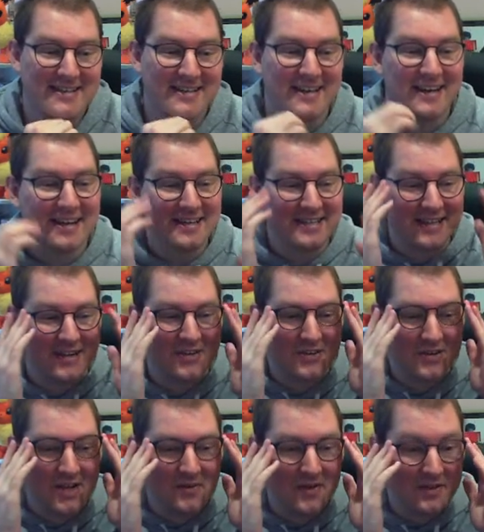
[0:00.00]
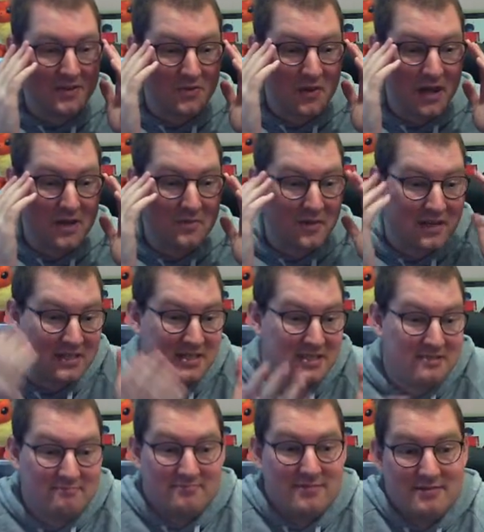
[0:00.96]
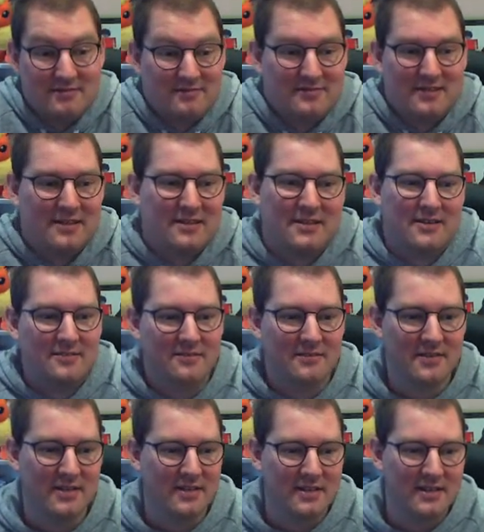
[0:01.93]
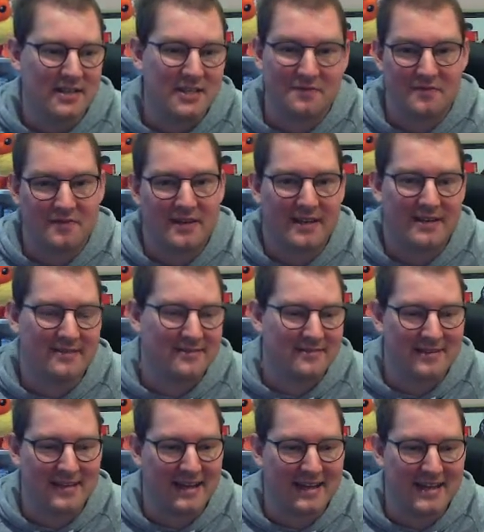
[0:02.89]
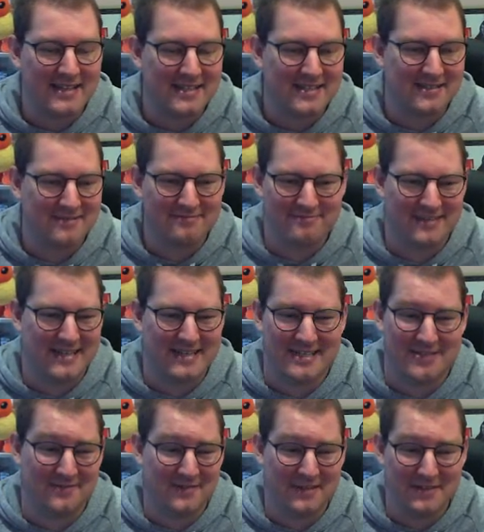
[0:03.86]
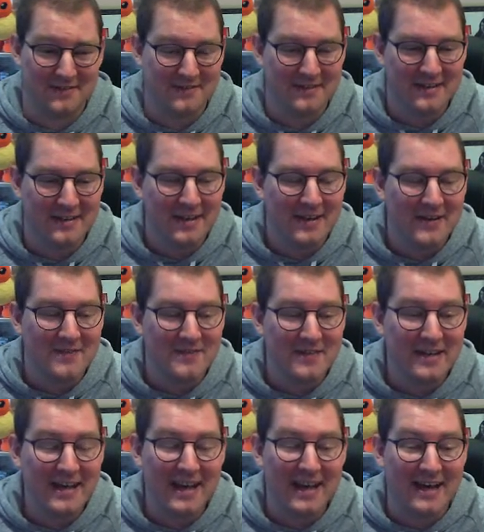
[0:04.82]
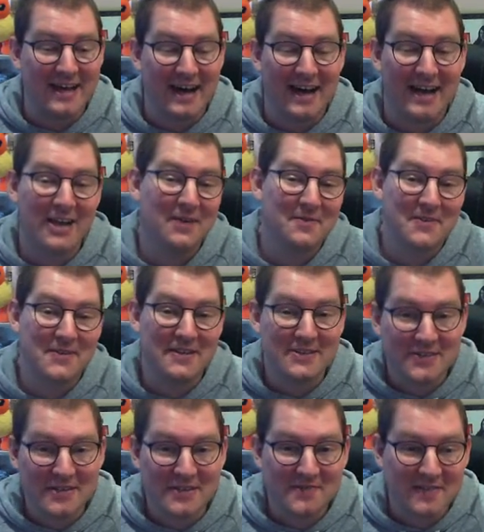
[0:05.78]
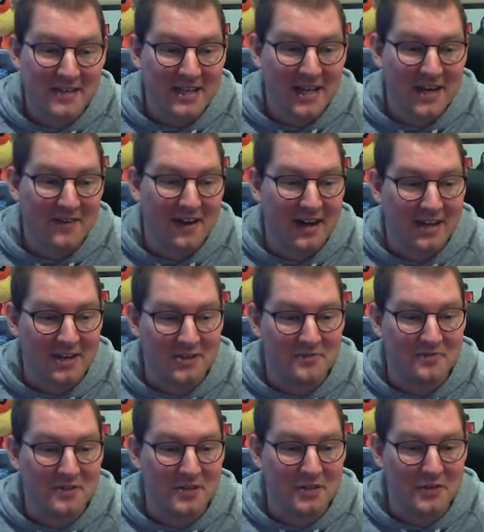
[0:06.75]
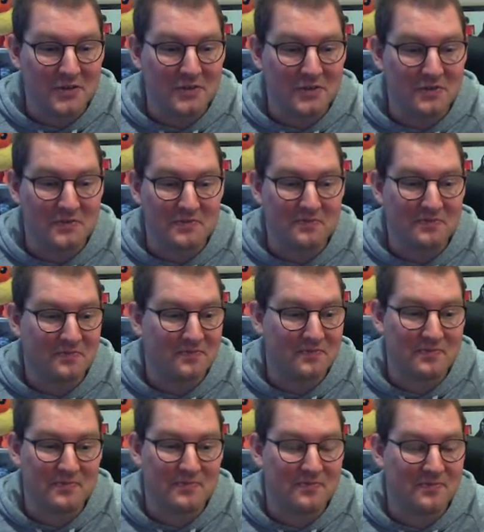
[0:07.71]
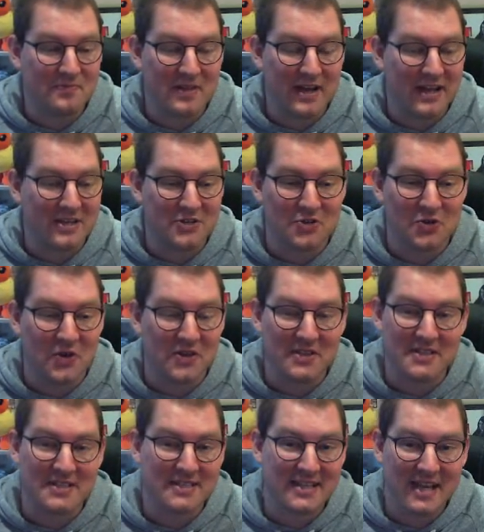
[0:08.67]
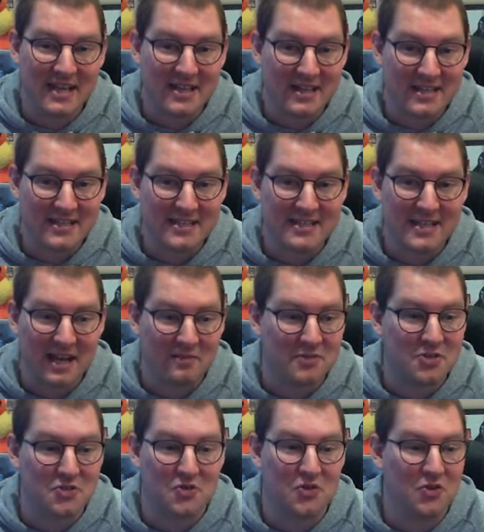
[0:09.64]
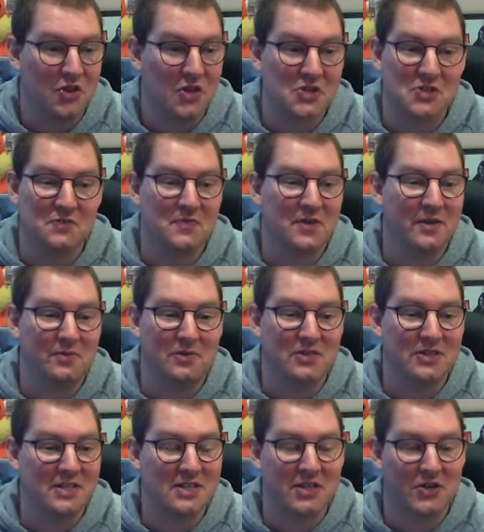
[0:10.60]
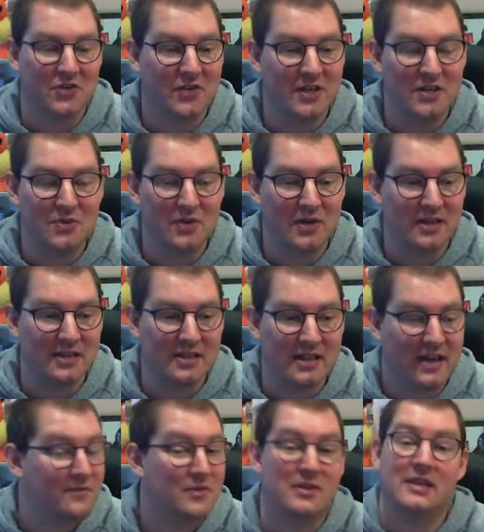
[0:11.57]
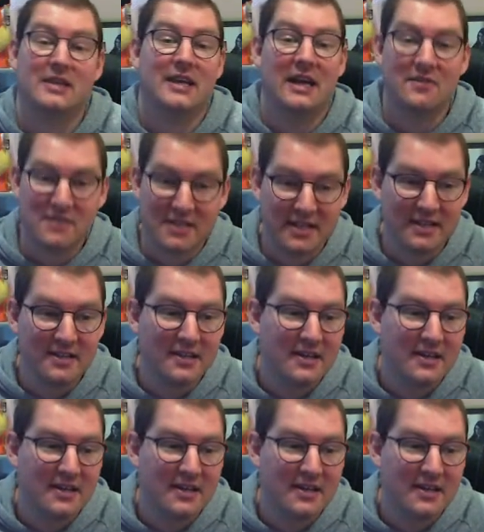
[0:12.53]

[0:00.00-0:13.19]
It could go either way because, I don't know. He's fine, I guess. I don't know. But yeah, I hope you enjoyed the video. I hope you've enjoyed this tier list. I'm sure lots of people disagree with everything I've said.